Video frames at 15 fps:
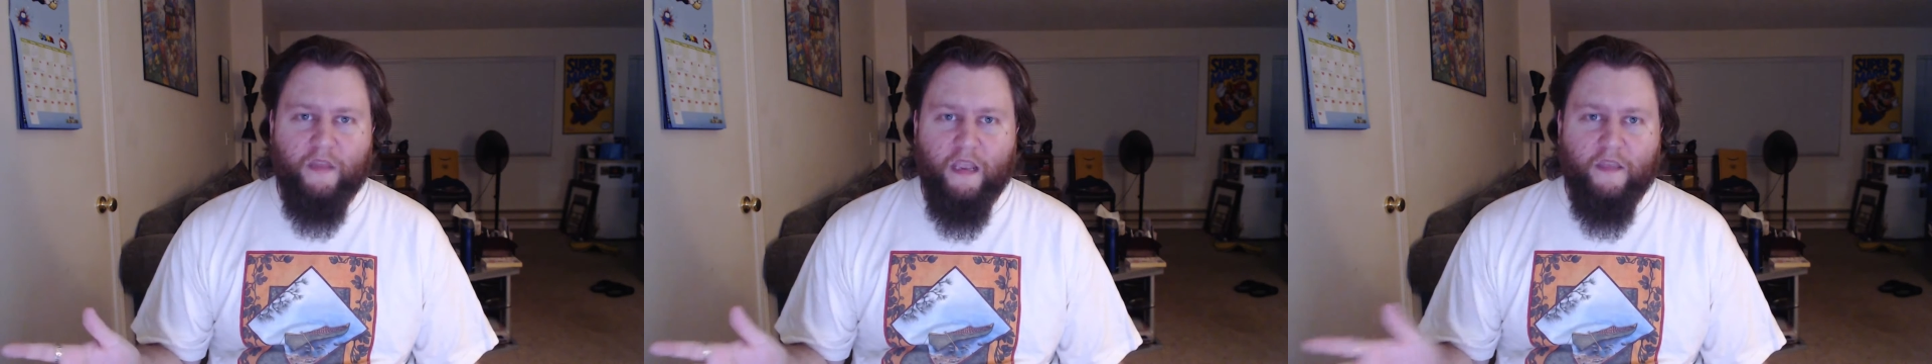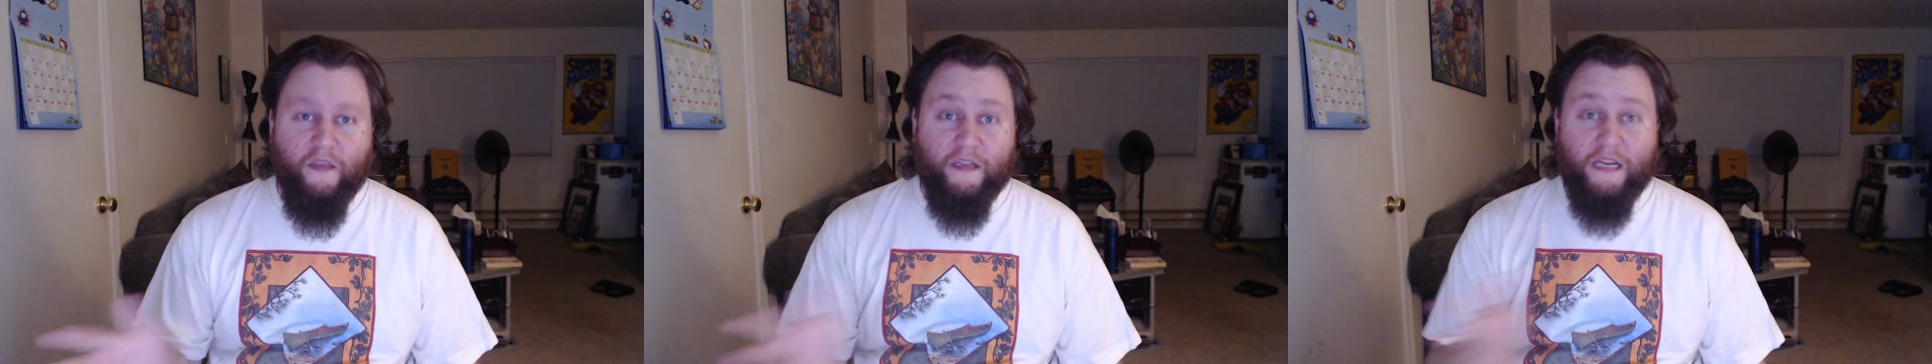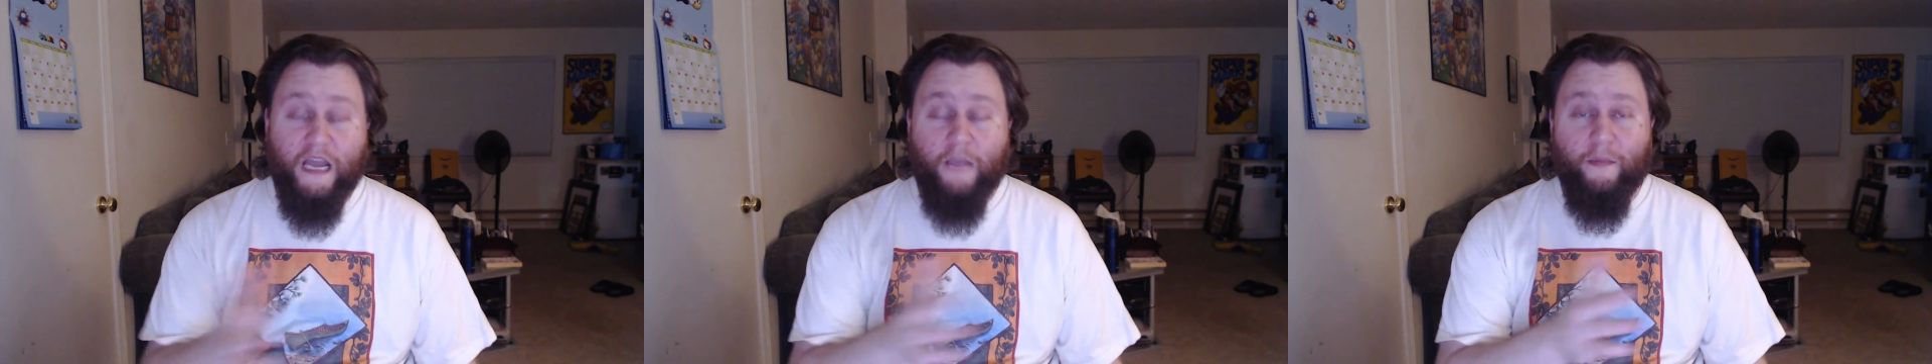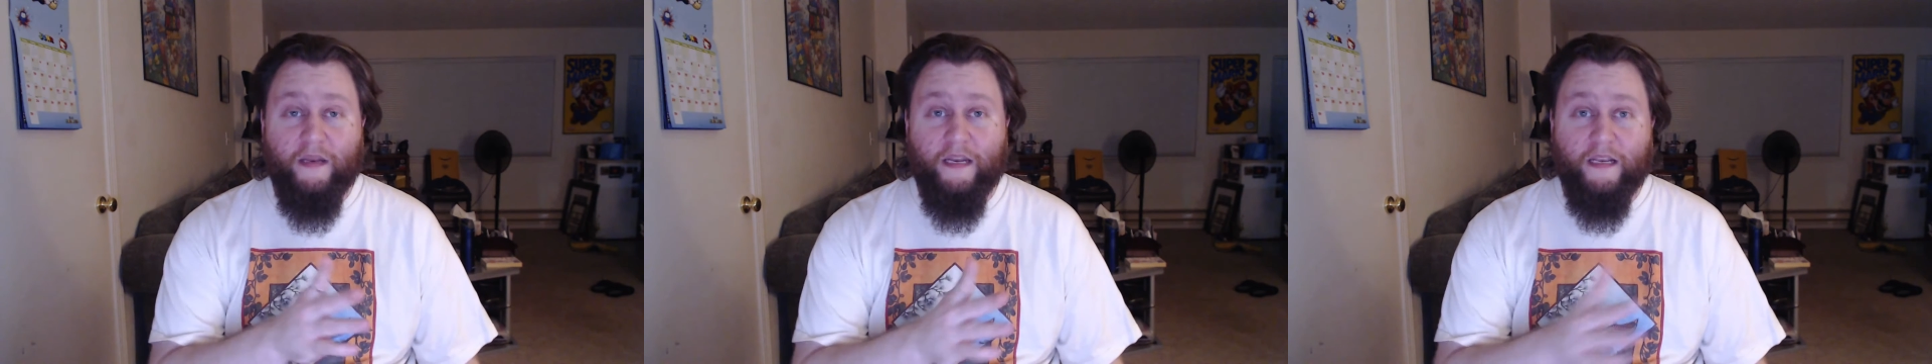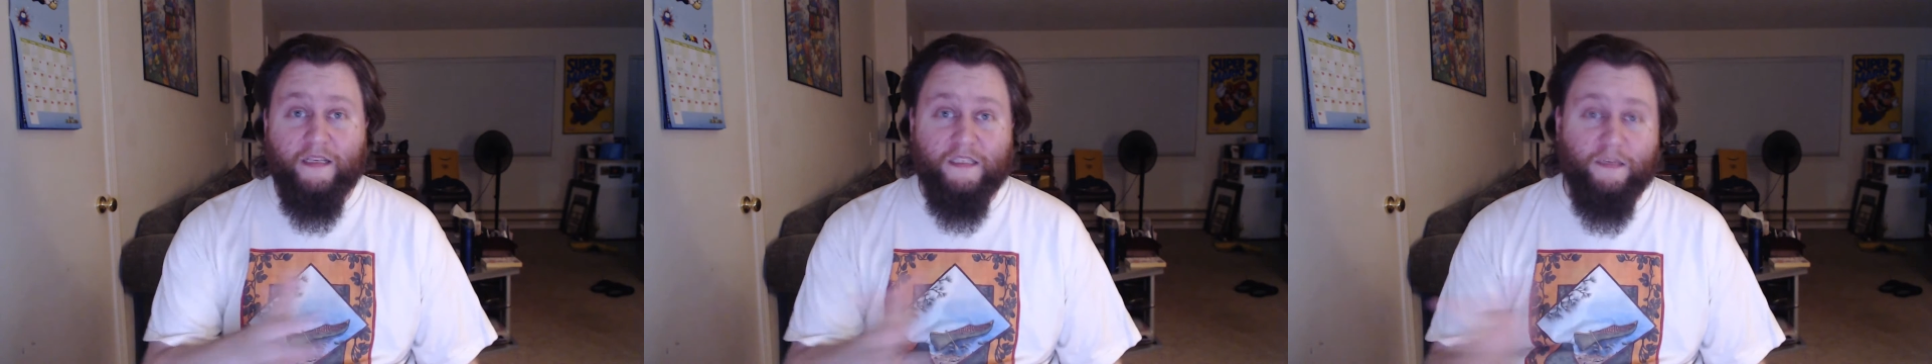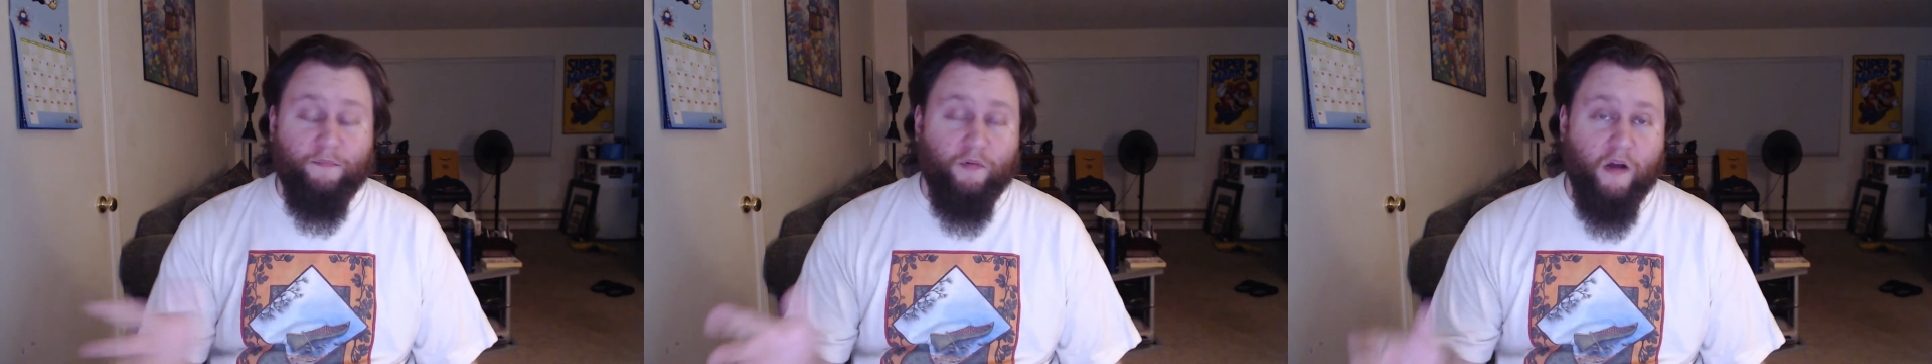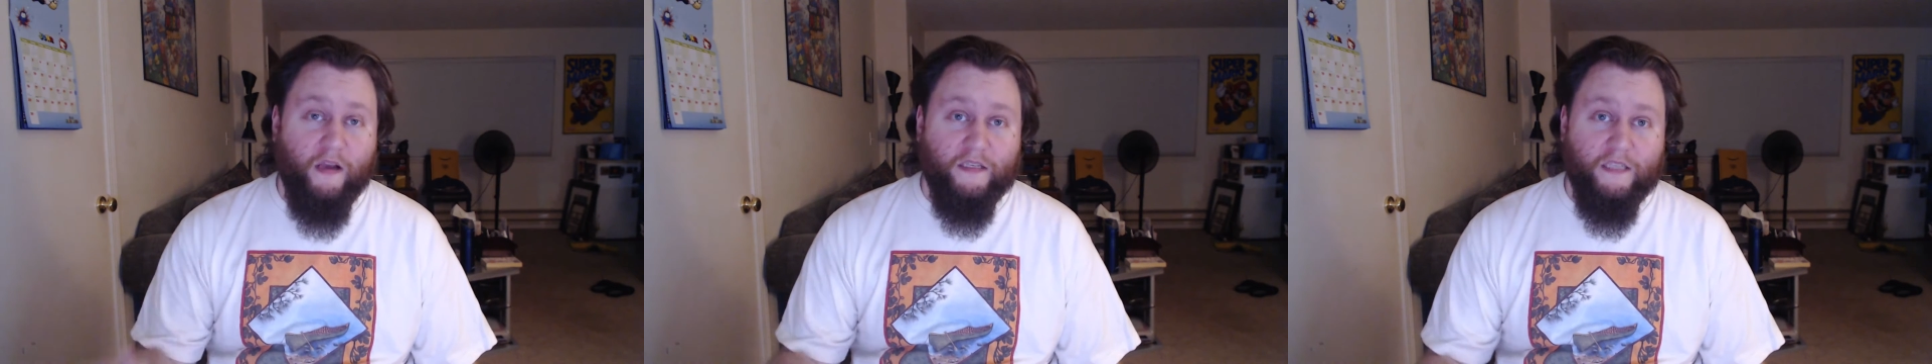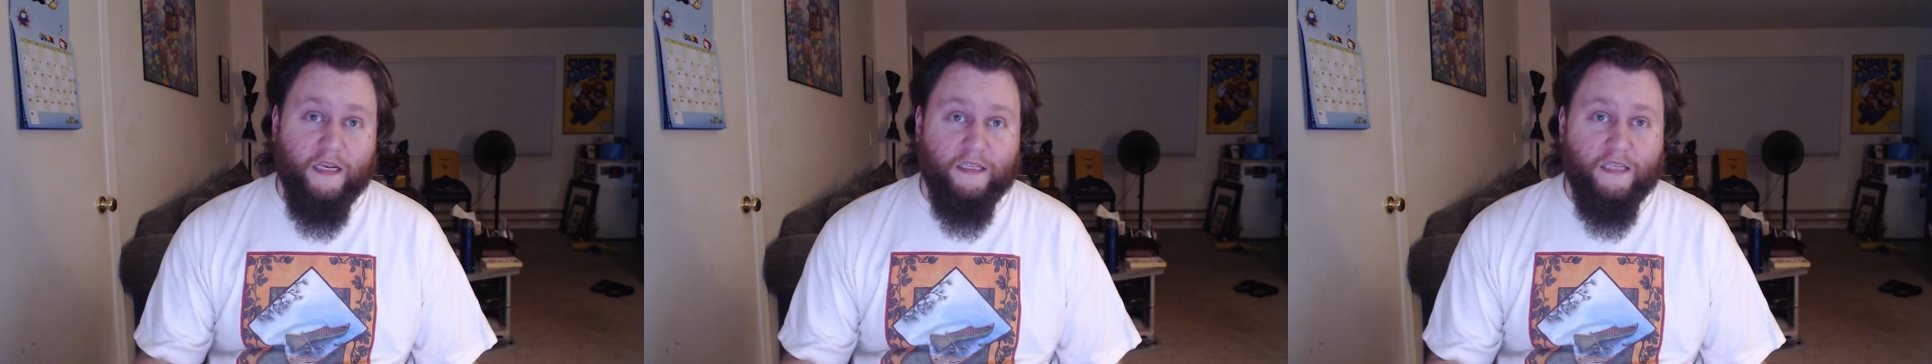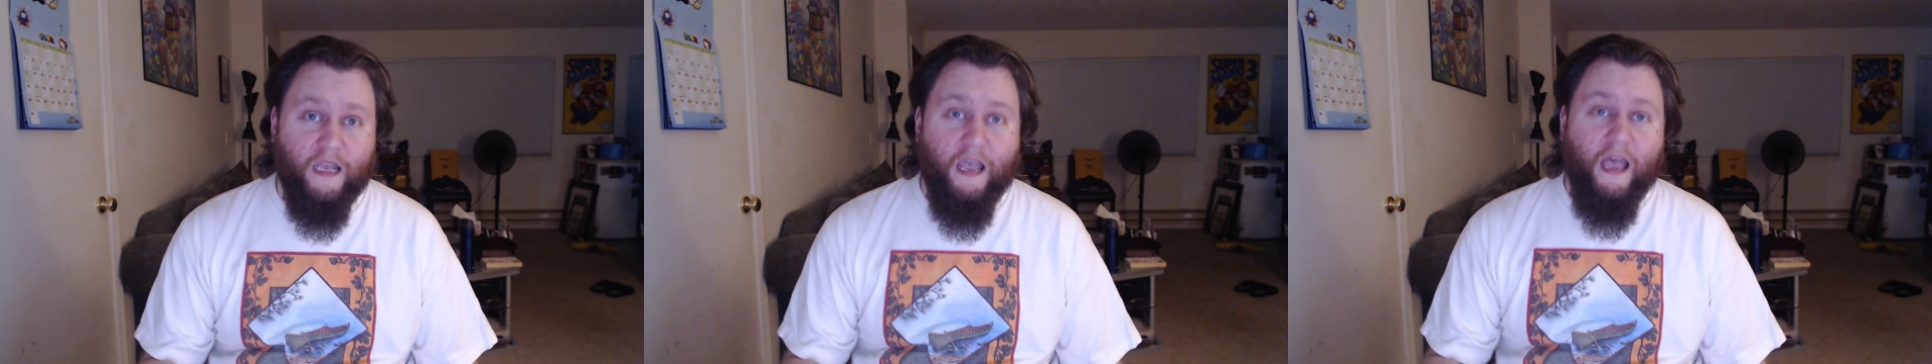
the time it takes to process.